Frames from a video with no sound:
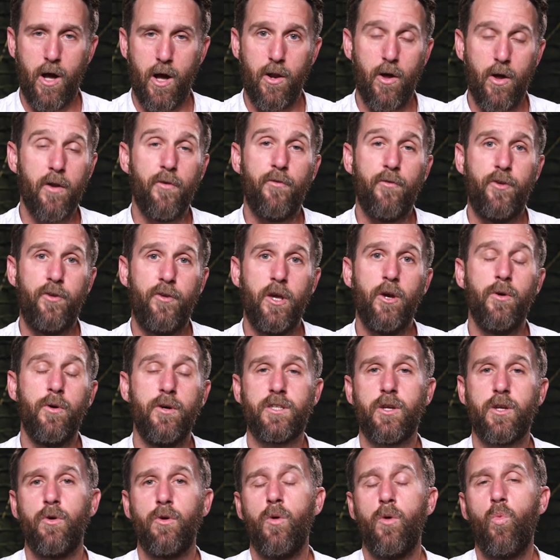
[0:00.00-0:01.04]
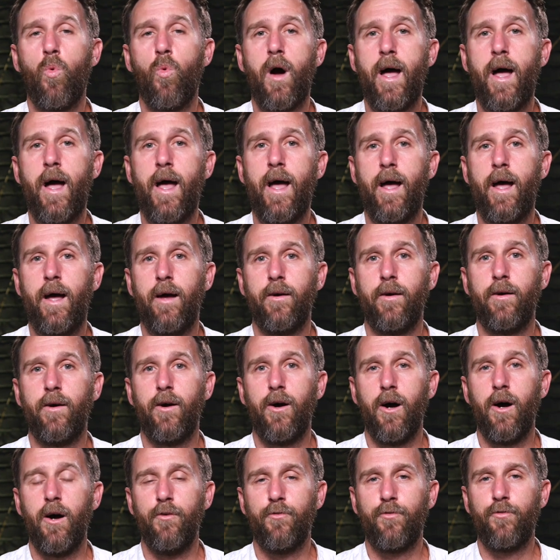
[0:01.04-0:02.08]
a lot of viewers are aware
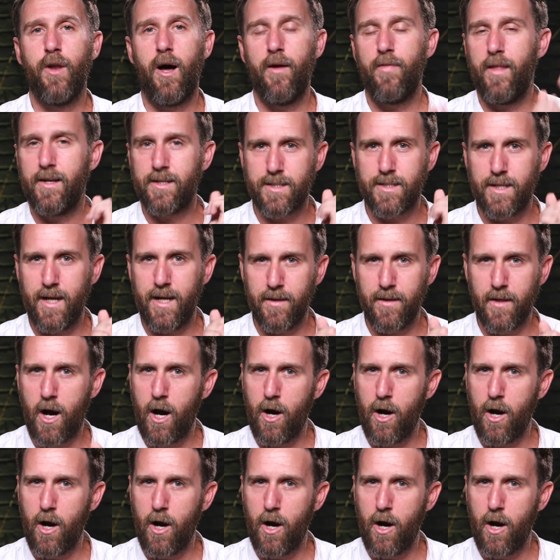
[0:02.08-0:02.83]
of like they're seeing